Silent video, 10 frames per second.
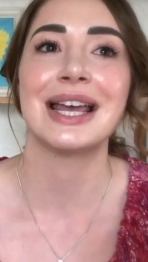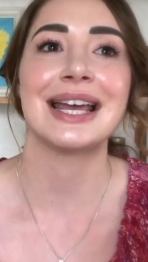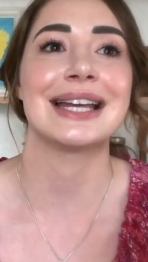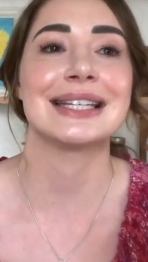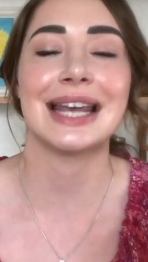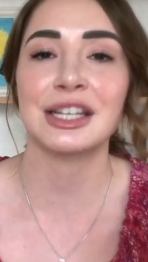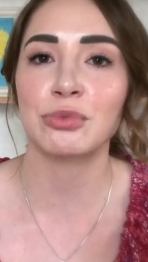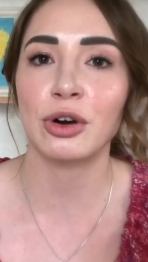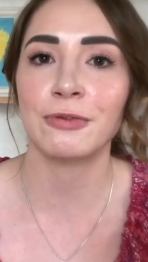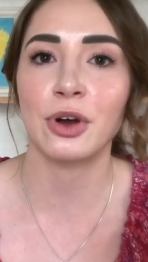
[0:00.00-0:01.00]
It takes
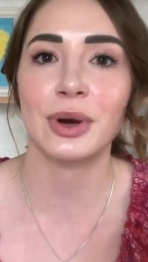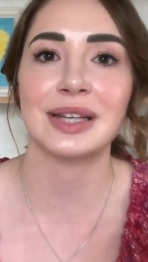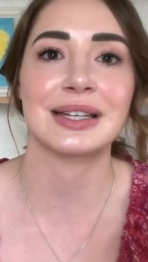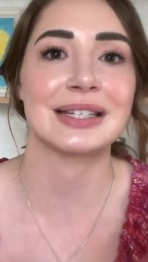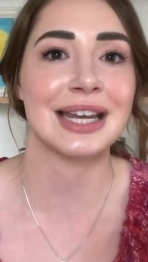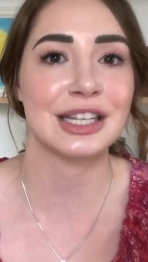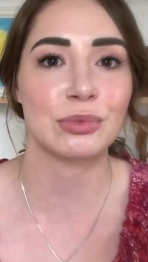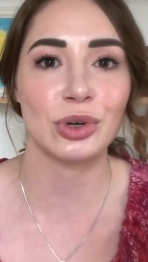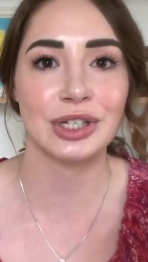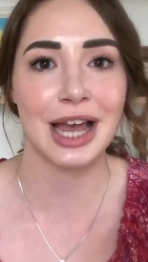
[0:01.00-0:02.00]
more focus, it takes
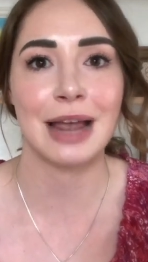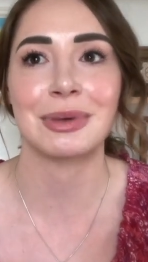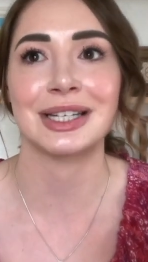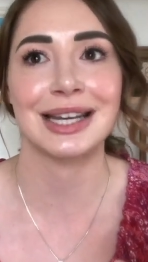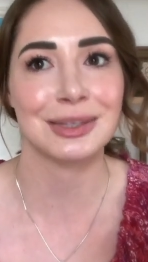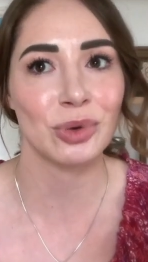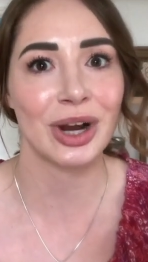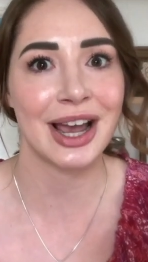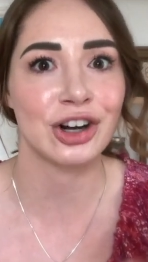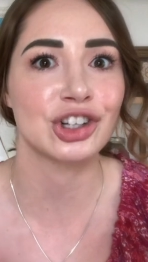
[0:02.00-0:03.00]
more time, it takes more
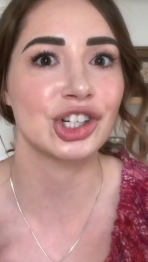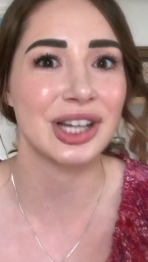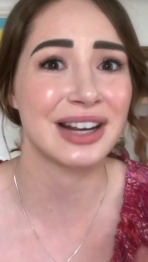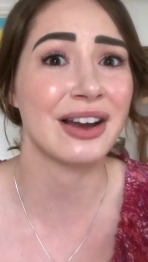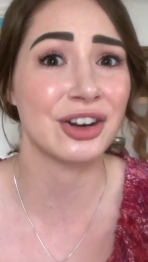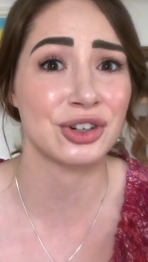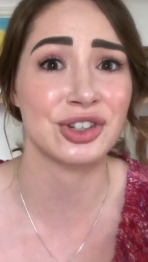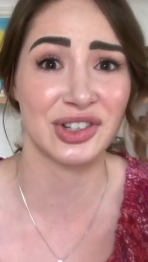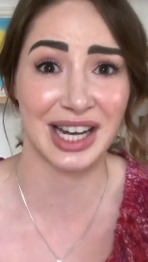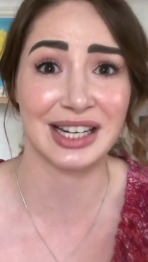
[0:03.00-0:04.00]
energy and
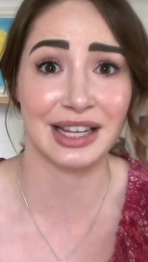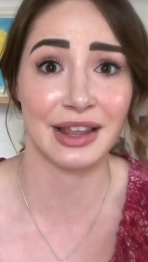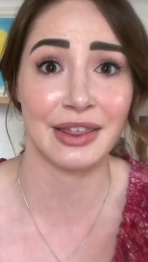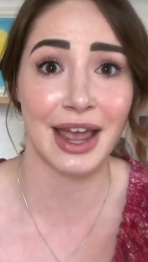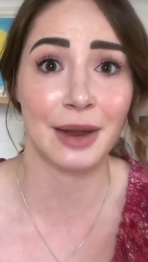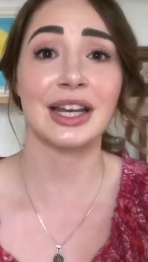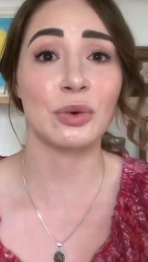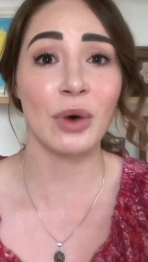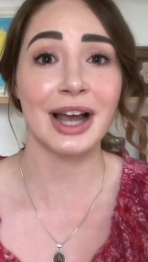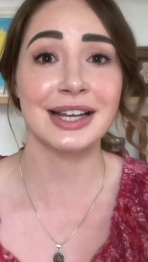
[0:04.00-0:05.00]
understanding than that.
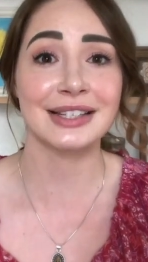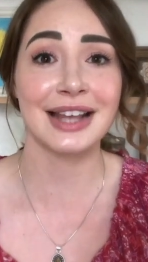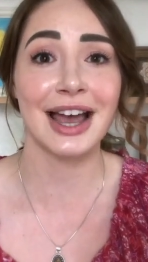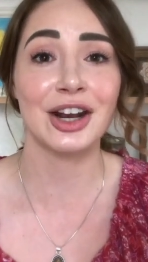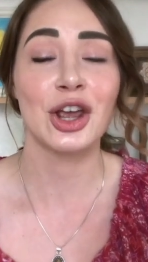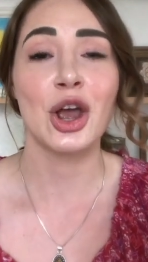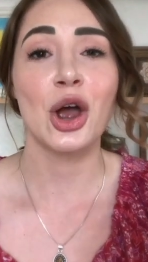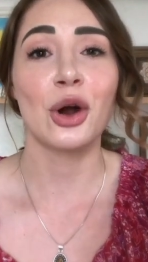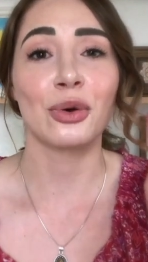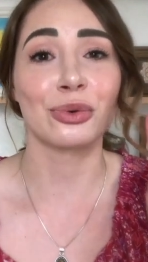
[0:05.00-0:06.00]
And why is that?
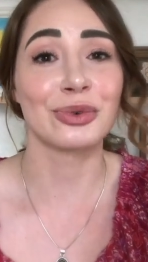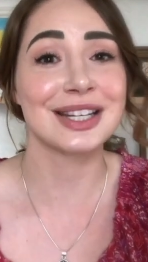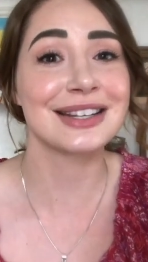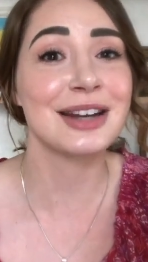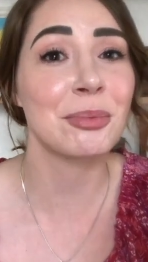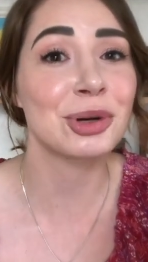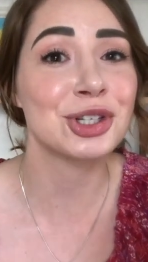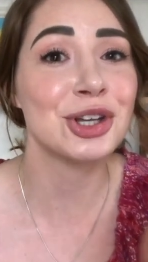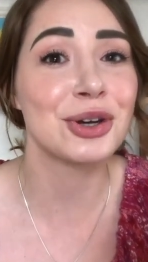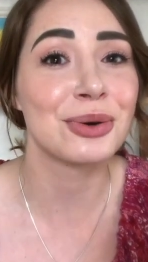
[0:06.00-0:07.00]
Reason number
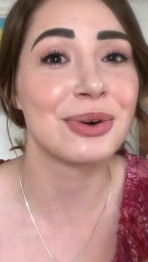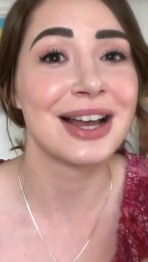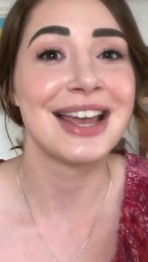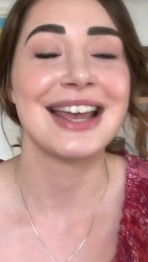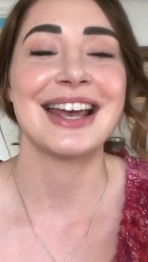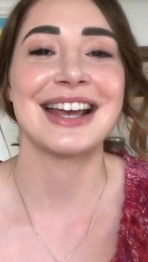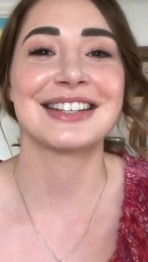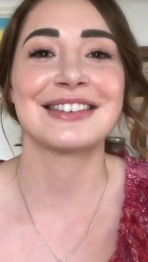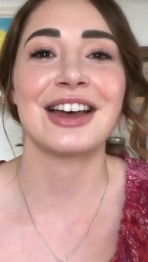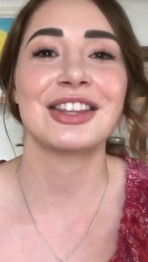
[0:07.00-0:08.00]
2,
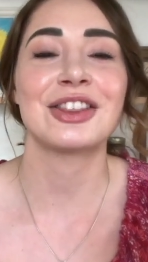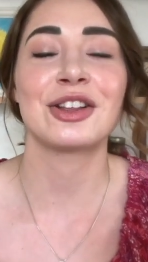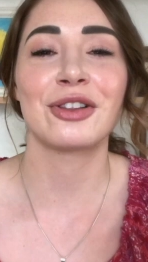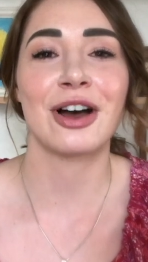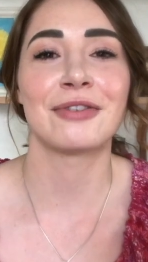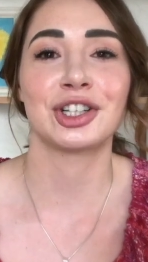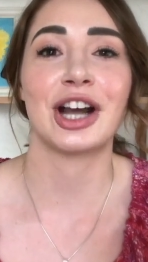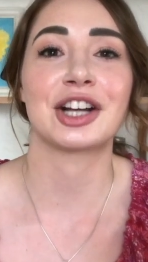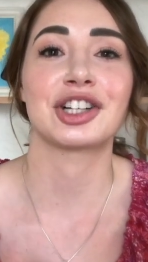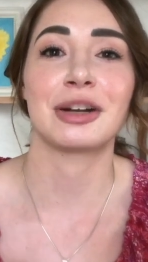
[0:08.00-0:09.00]
it's not that the law of
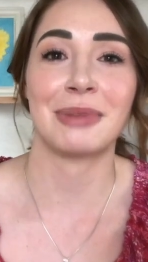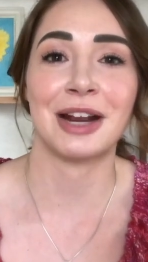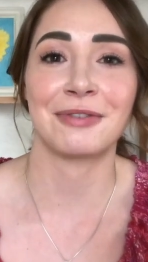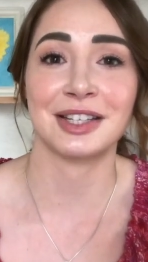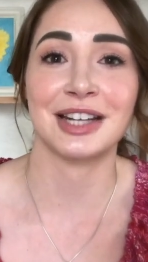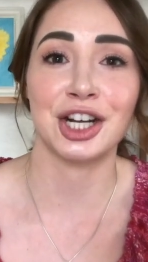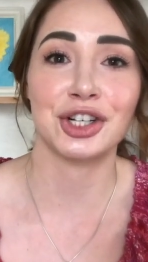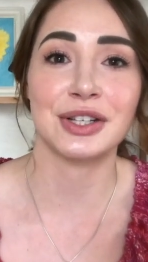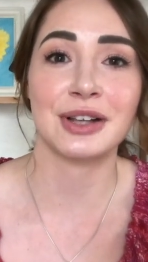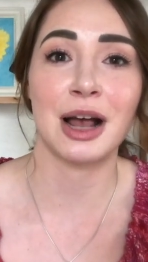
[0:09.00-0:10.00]
attraction
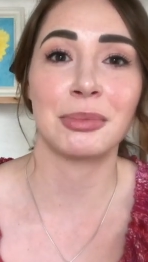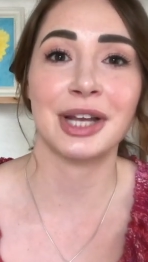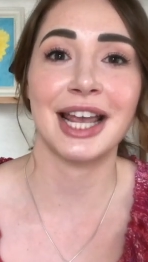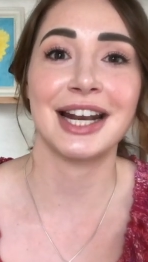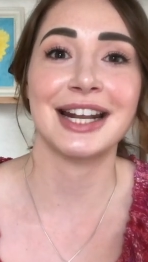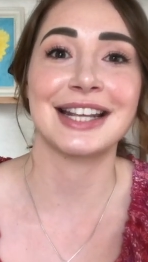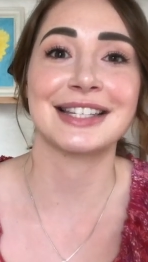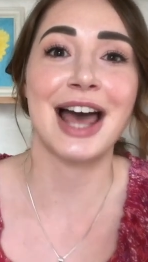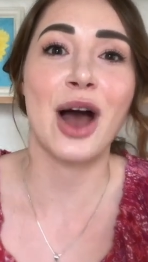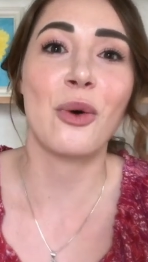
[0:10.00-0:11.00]
manifestation is complicated,
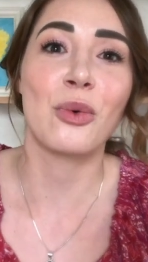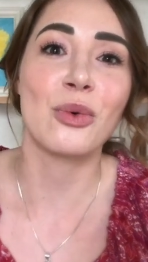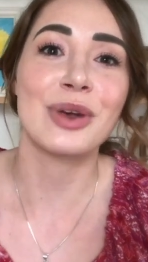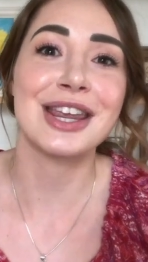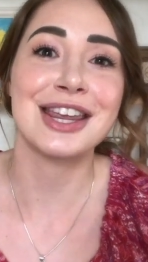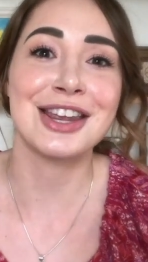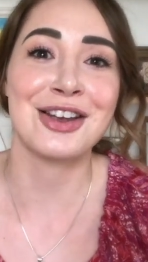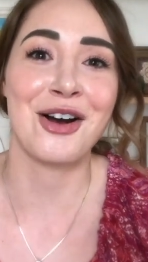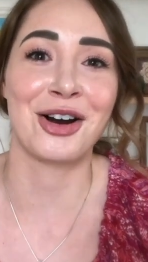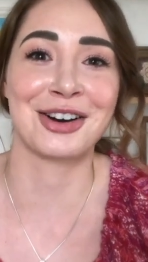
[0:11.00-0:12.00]
it's that
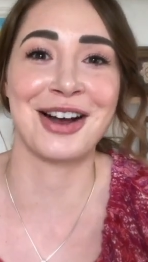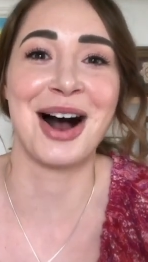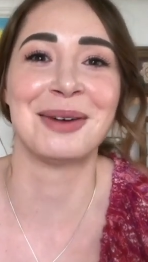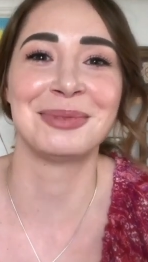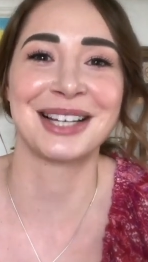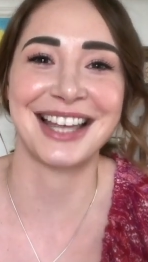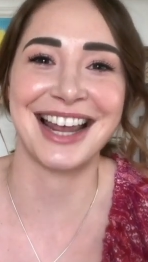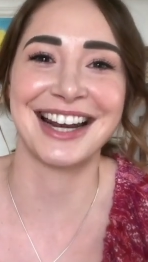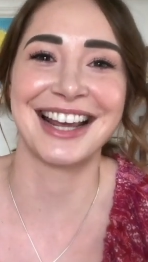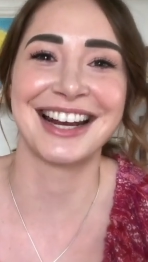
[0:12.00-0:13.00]
we are
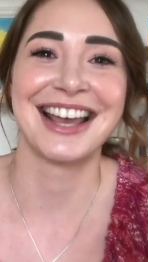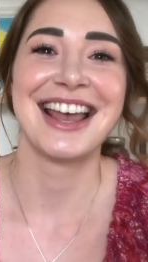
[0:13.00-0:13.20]
complicated.